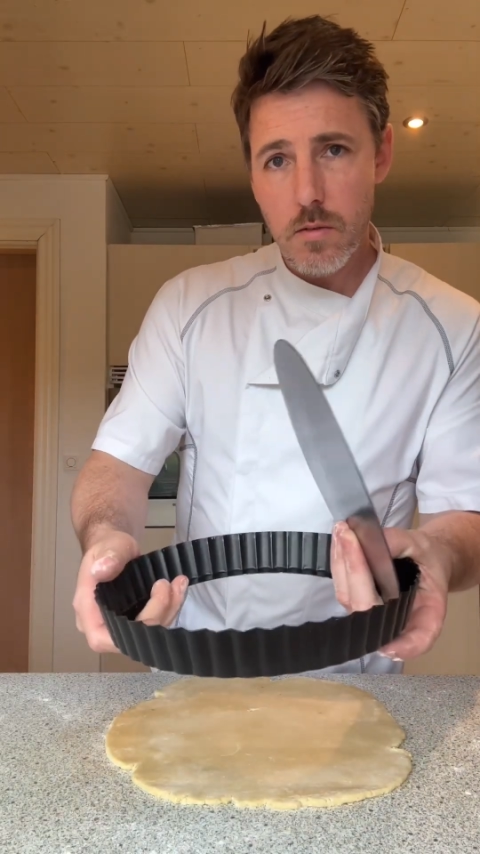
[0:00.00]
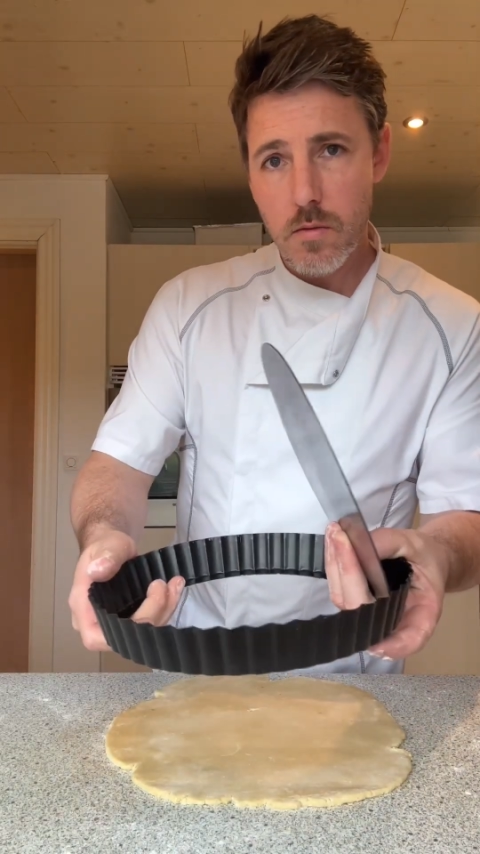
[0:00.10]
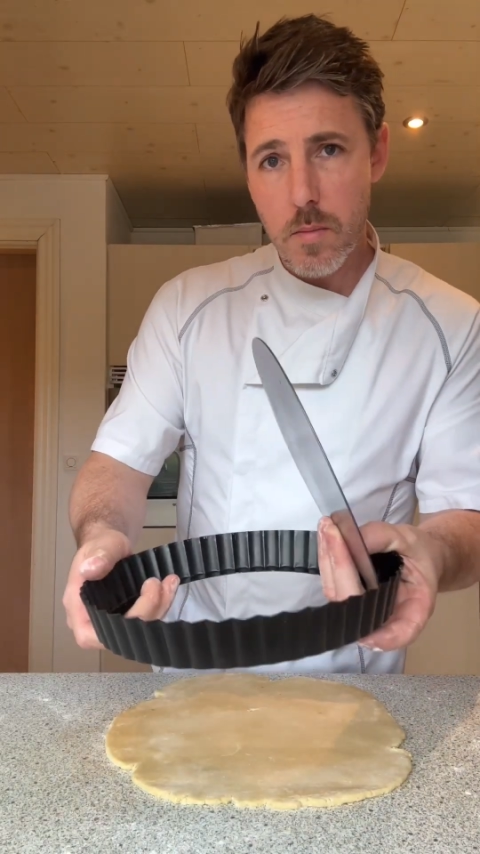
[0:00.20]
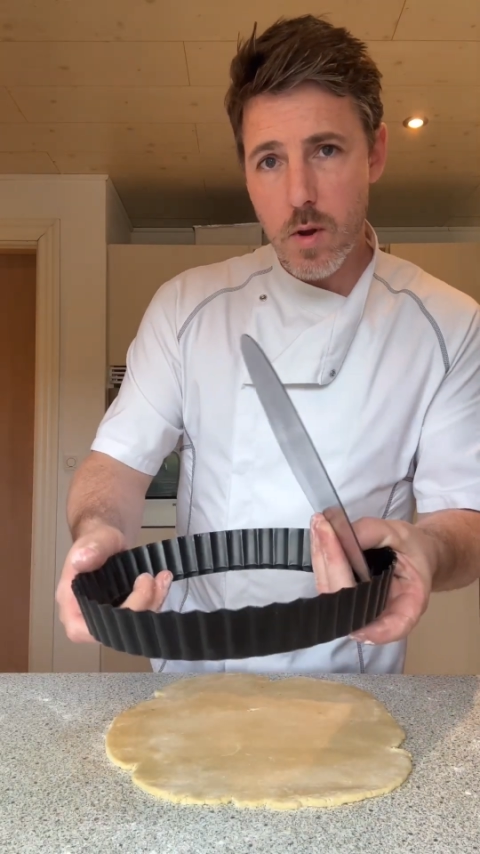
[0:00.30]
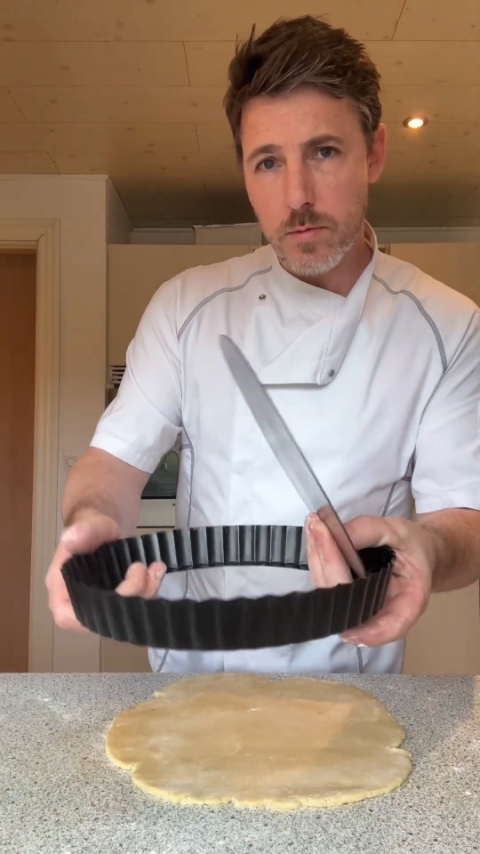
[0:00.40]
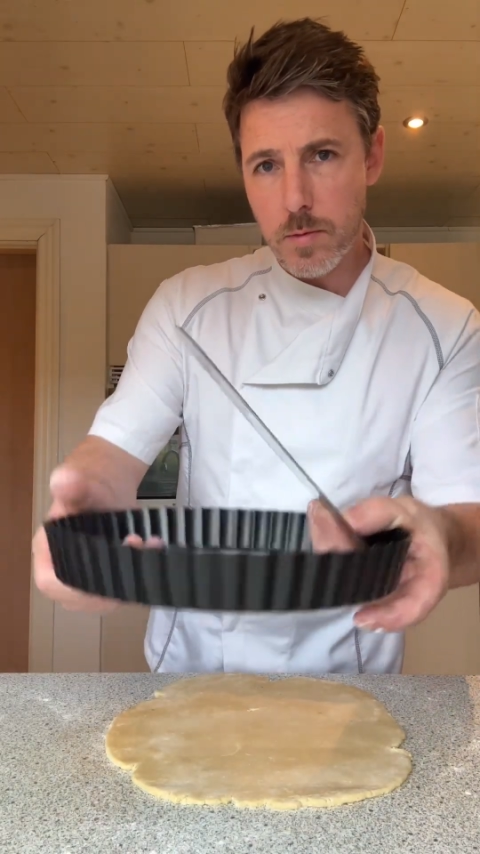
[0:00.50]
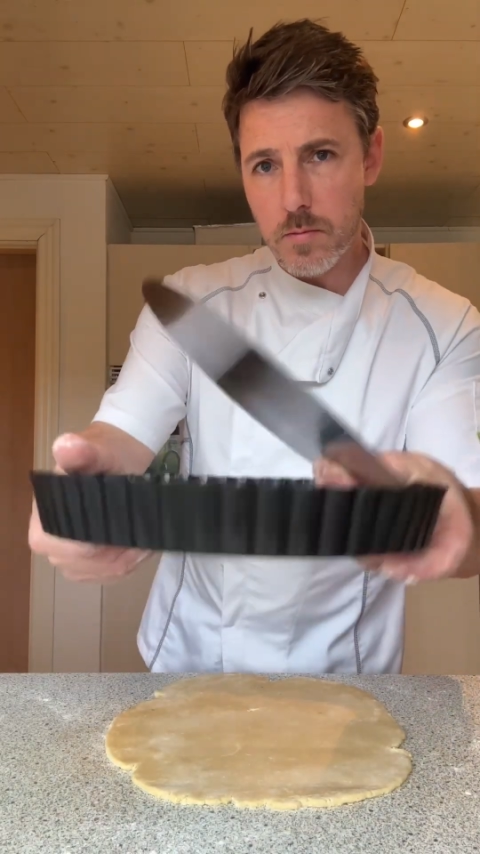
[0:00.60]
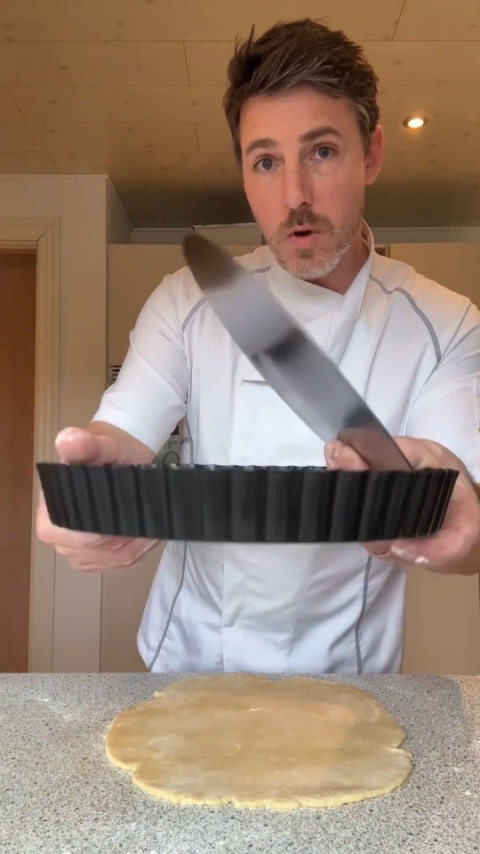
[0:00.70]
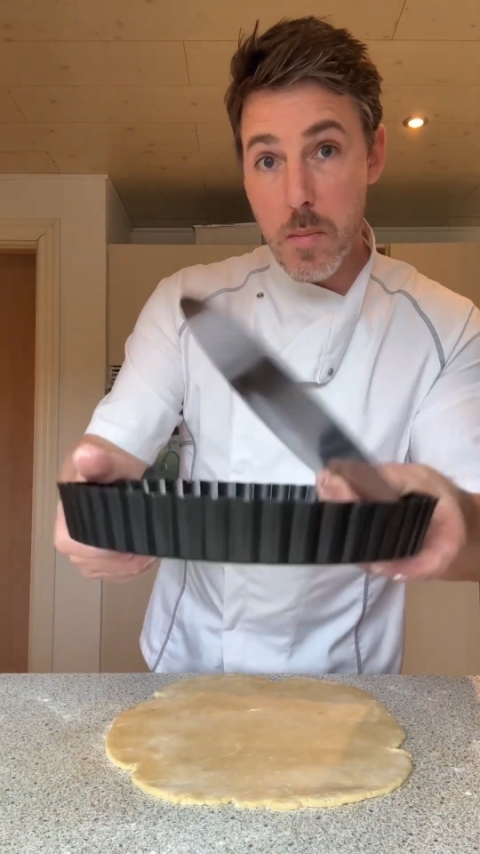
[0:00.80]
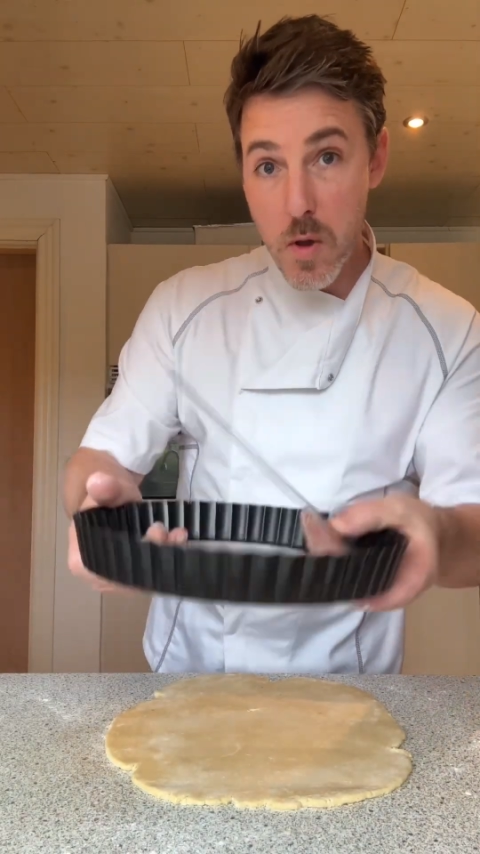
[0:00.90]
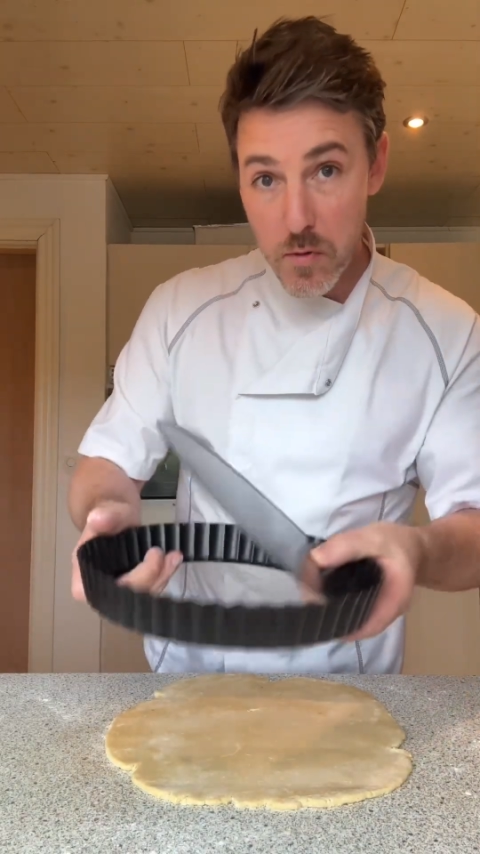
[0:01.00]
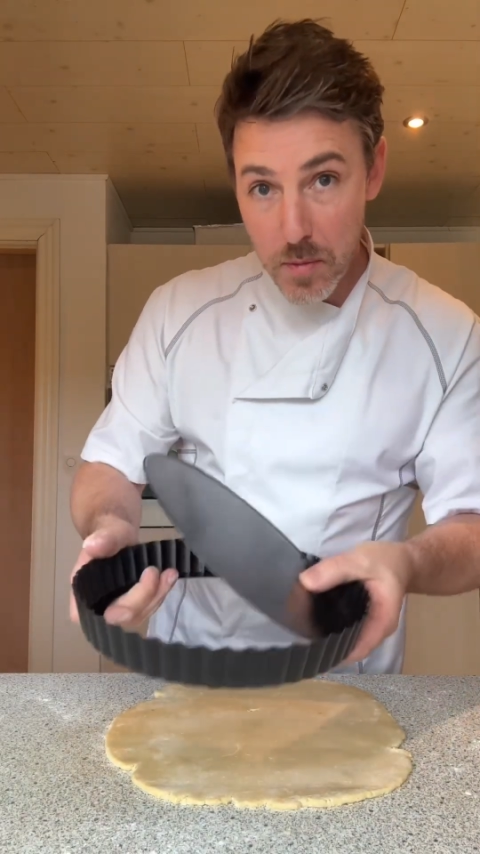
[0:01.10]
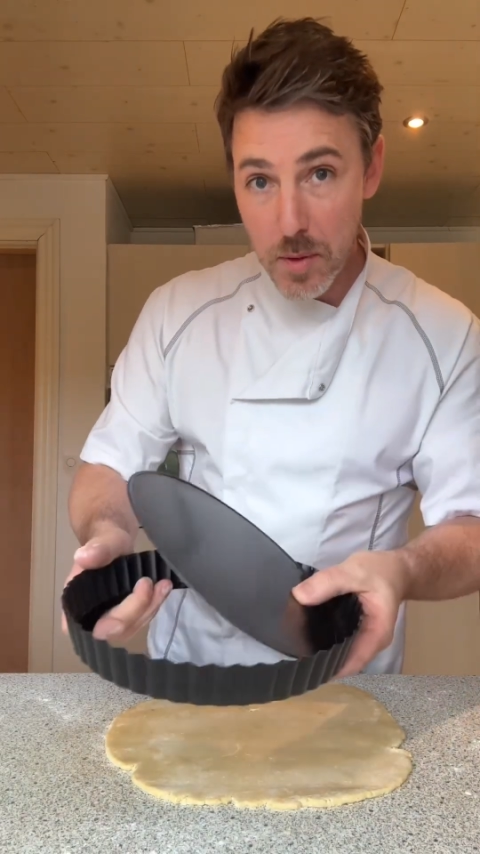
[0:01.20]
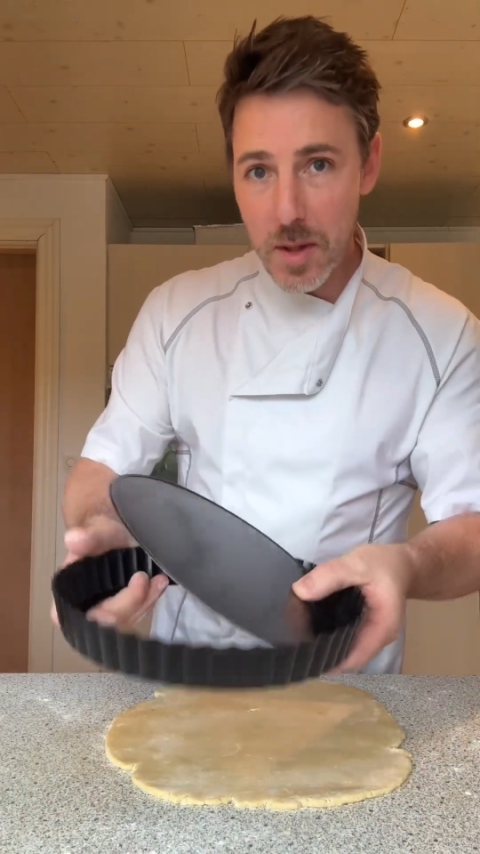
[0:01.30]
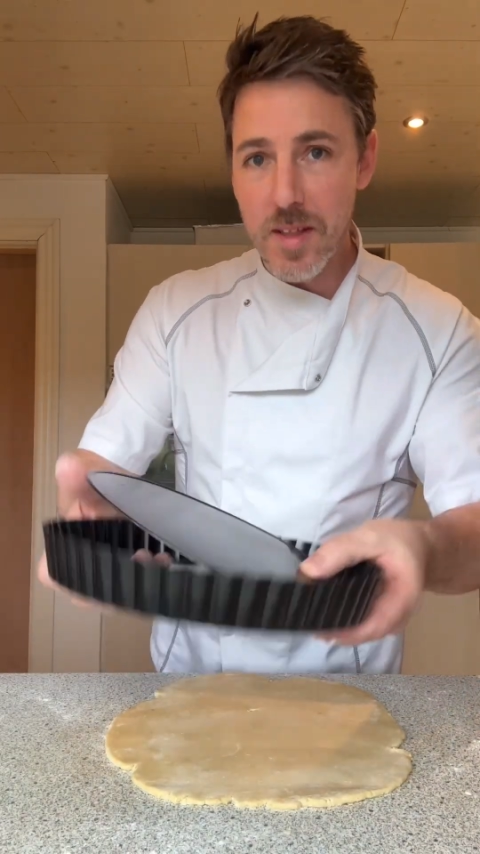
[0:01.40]

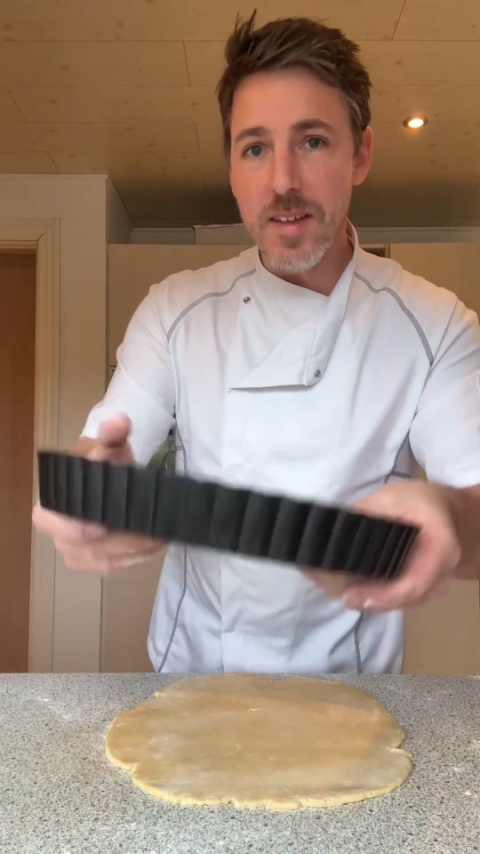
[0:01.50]
Removable